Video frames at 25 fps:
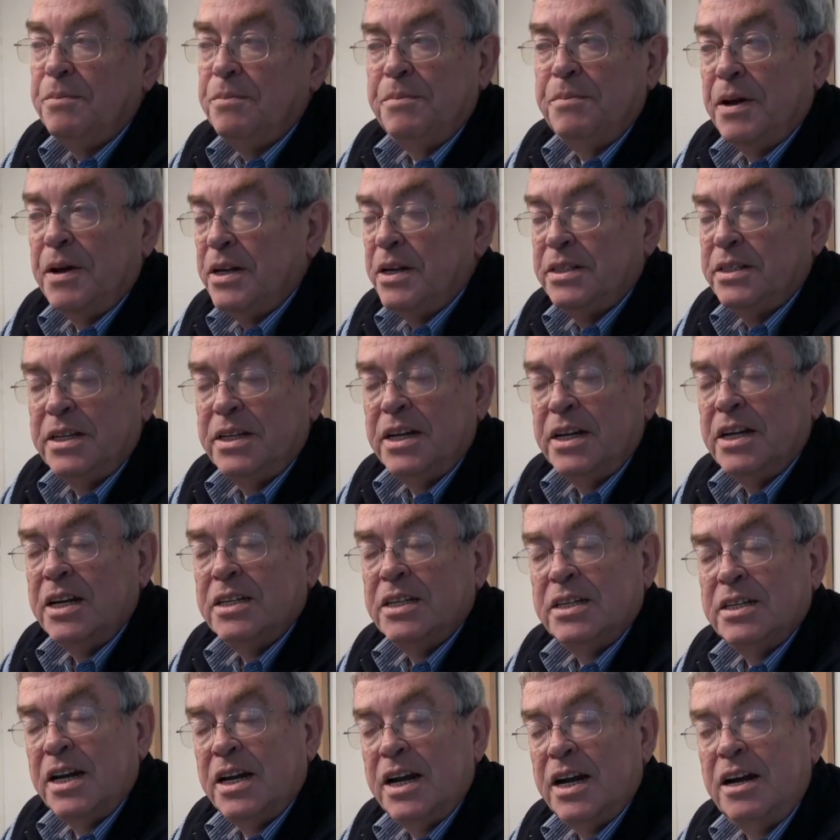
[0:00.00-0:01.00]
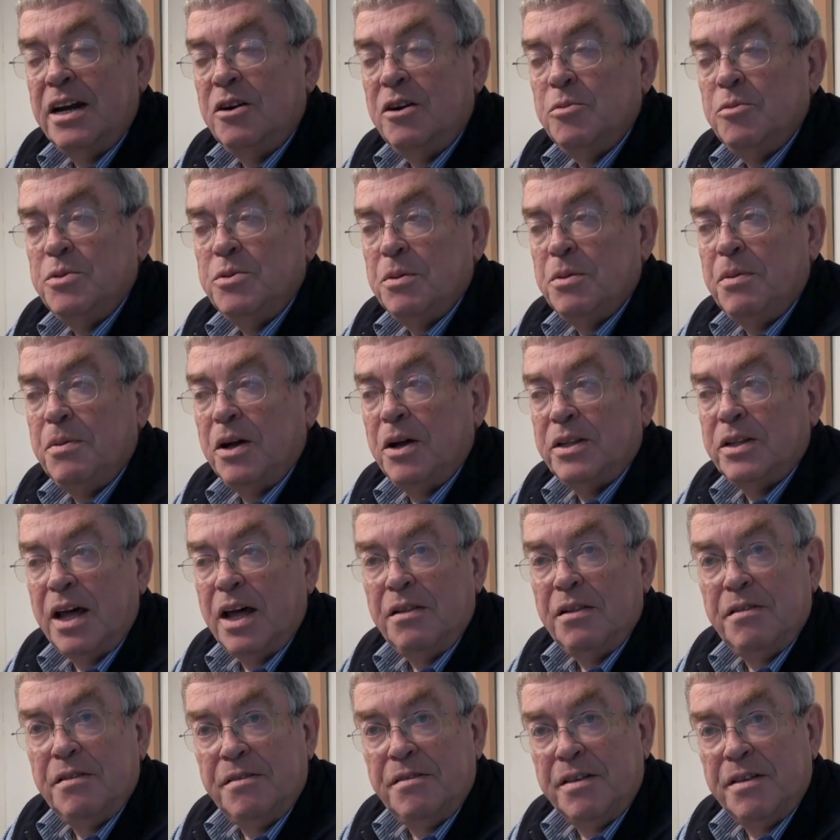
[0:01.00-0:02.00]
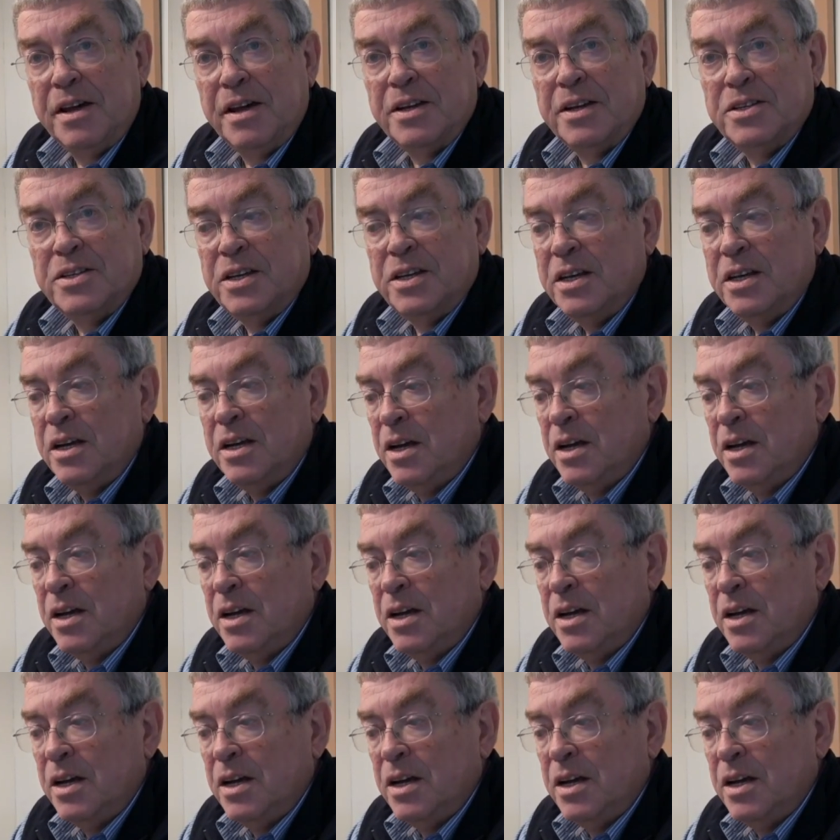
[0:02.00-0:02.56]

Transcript: Palestinians and Arabs about other things,